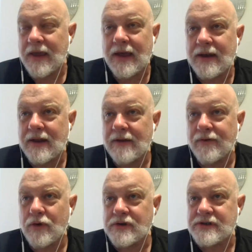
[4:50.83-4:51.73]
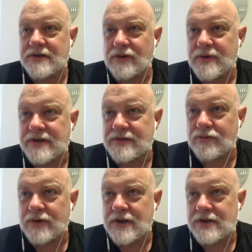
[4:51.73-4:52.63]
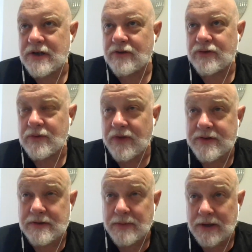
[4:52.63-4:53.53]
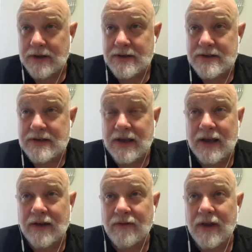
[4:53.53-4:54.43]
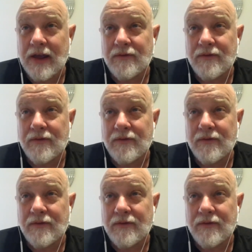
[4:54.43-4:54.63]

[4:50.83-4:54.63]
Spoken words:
And of course, he's always really generous with his opinions and